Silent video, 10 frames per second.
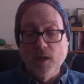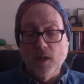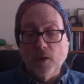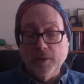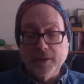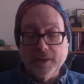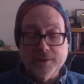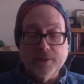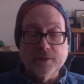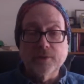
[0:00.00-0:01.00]
I can't
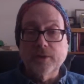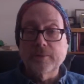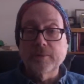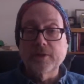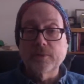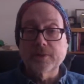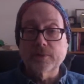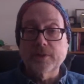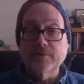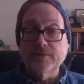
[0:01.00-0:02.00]
tell you how many which
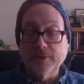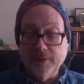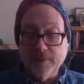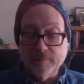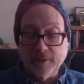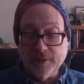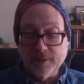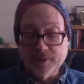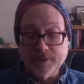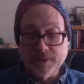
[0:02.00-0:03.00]
way fillet
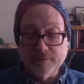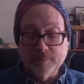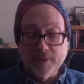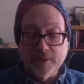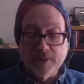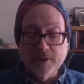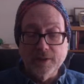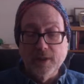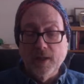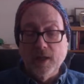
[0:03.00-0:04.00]
blankets I've made.
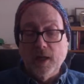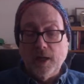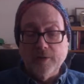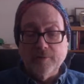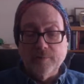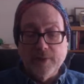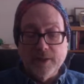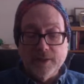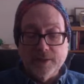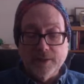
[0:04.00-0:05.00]
I've
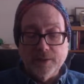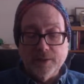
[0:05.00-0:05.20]
made